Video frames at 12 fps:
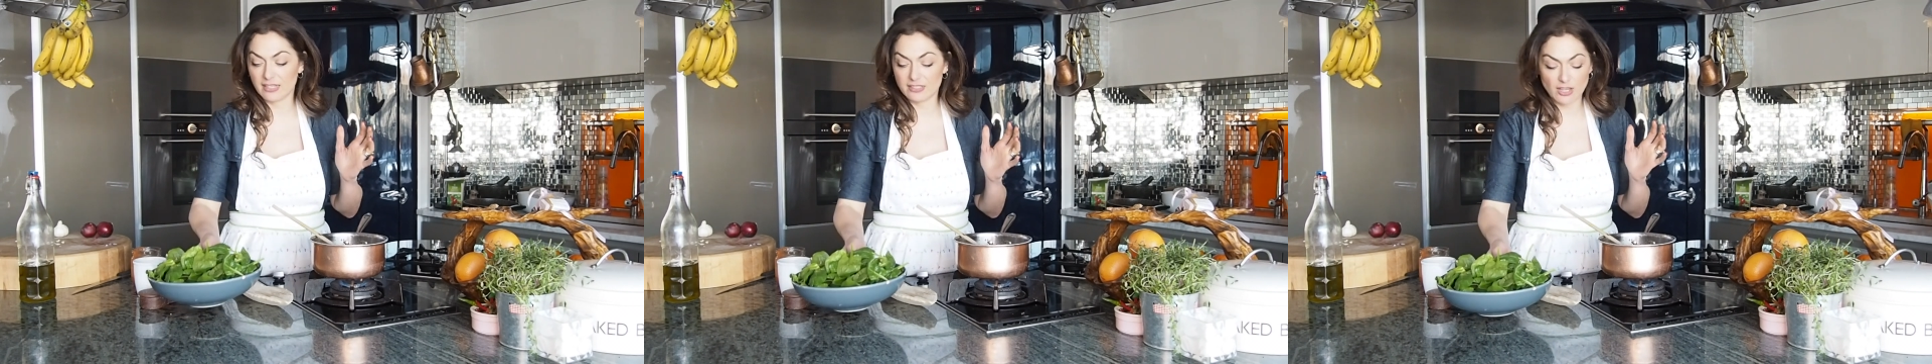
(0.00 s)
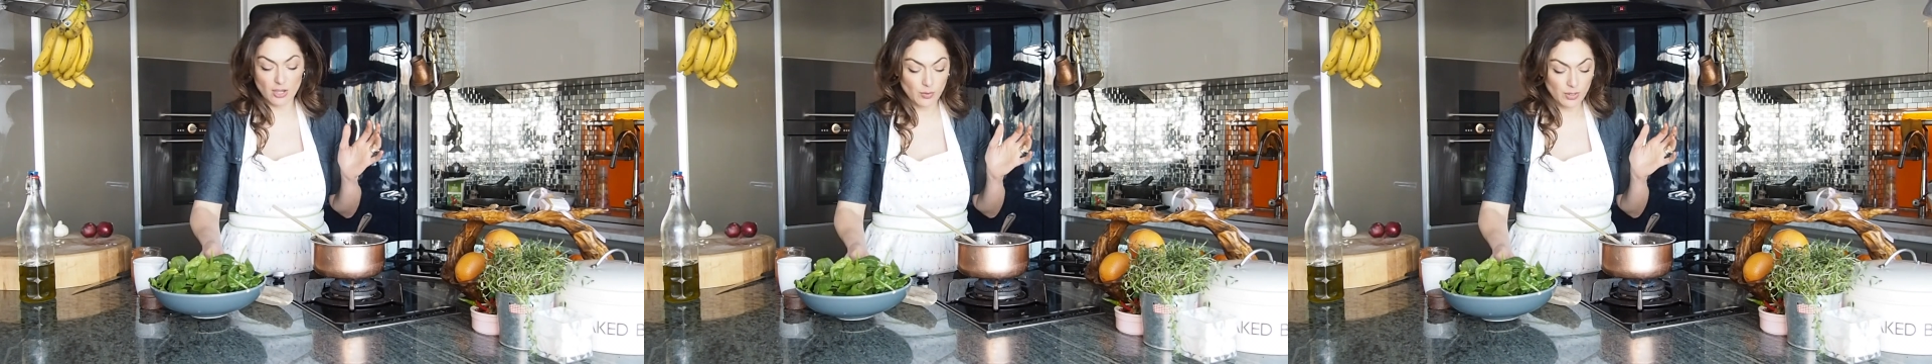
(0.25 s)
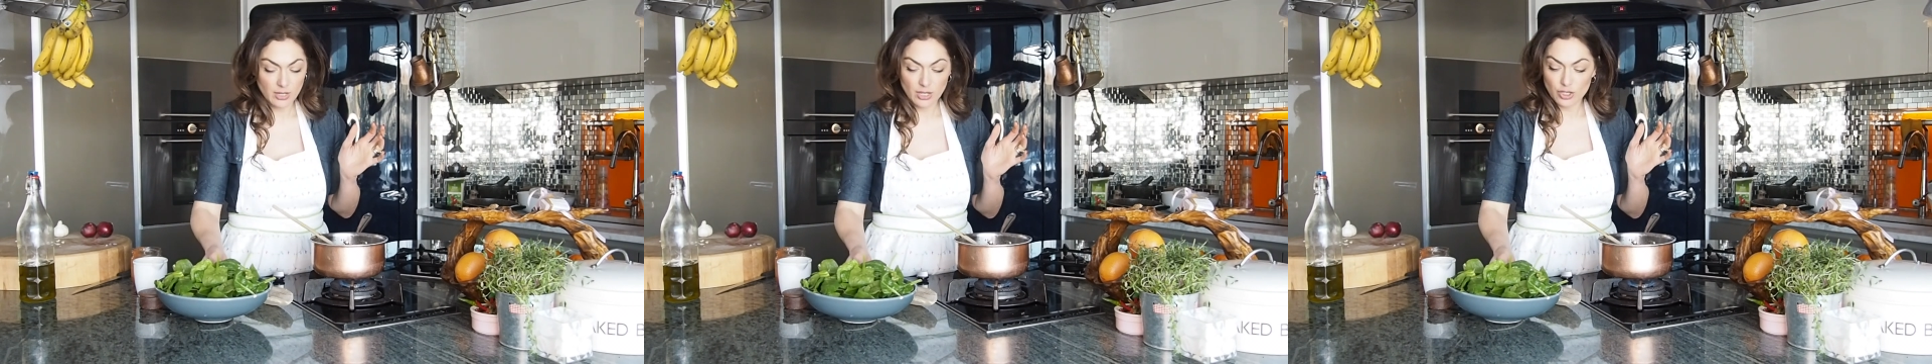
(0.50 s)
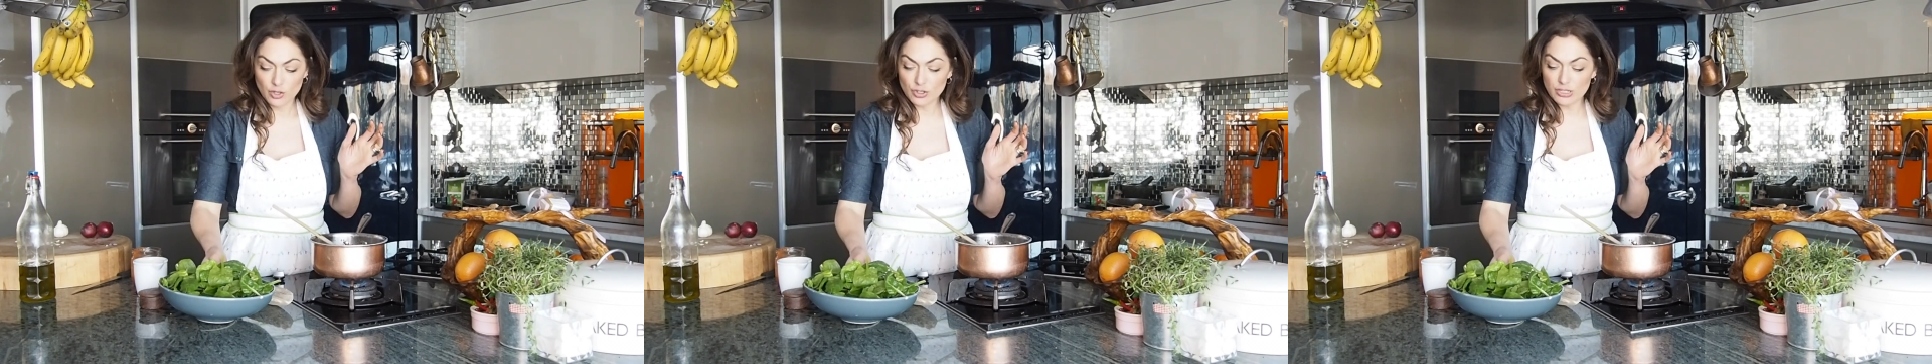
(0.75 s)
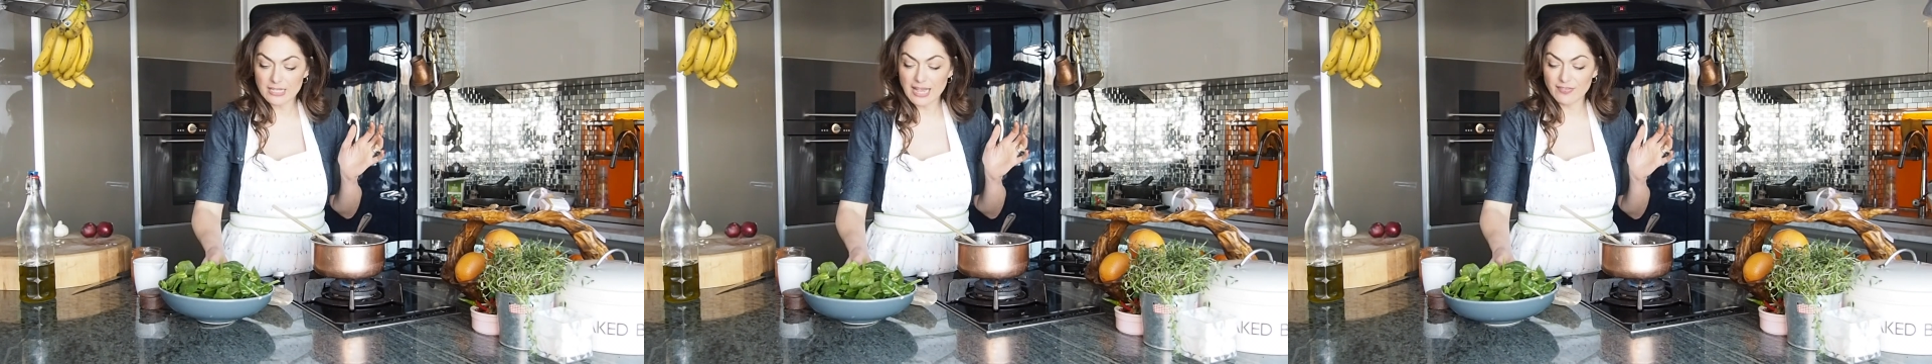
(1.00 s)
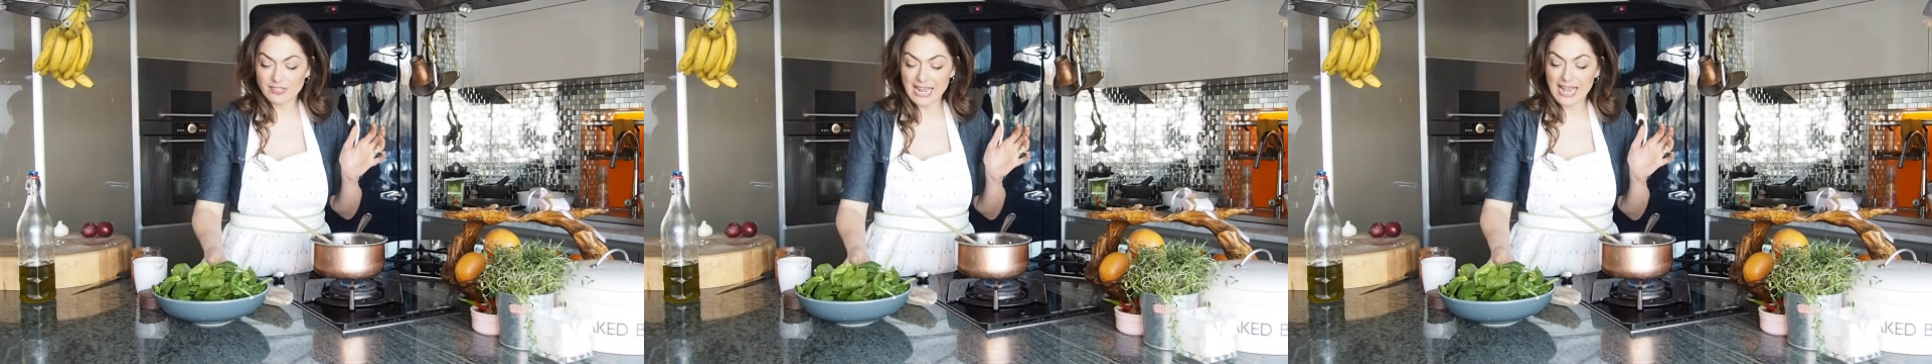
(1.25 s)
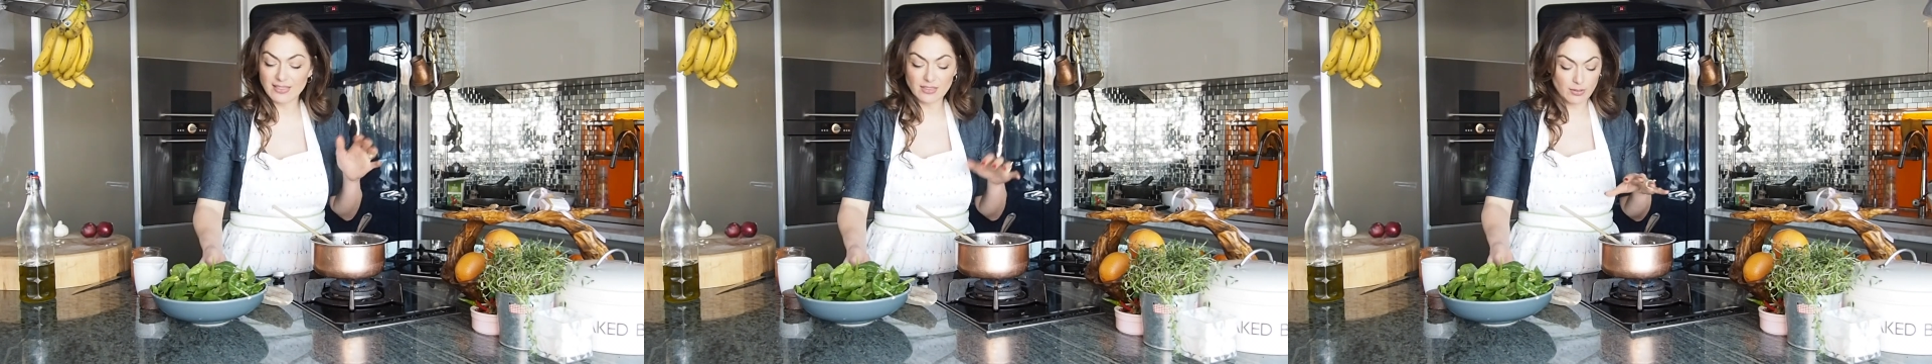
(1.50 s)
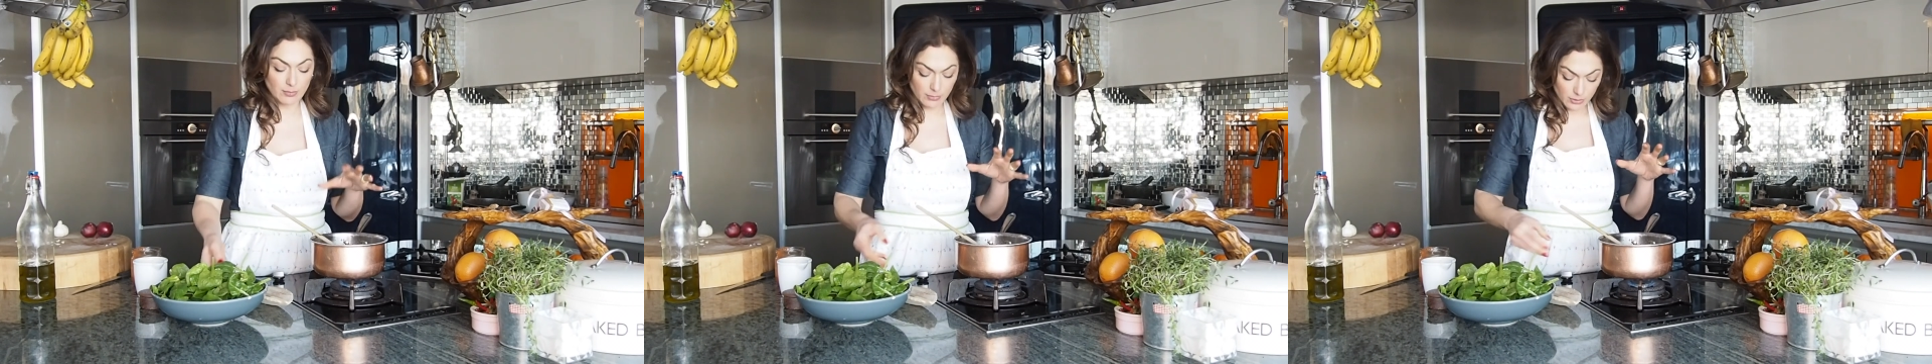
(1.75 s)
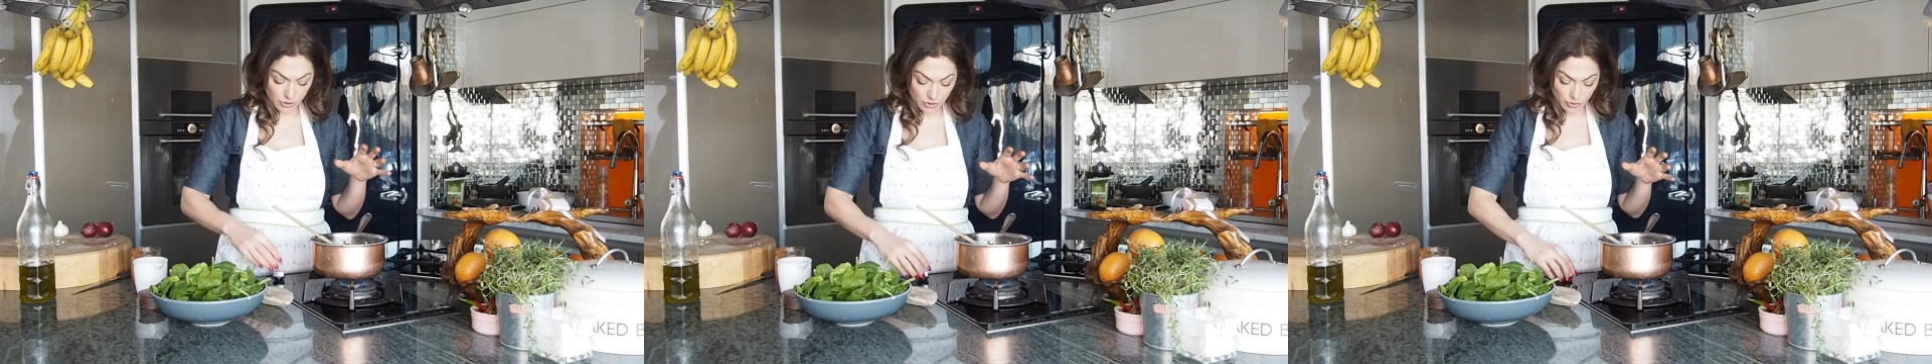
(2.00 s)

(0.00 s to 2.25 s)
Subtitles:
so you just have to add them to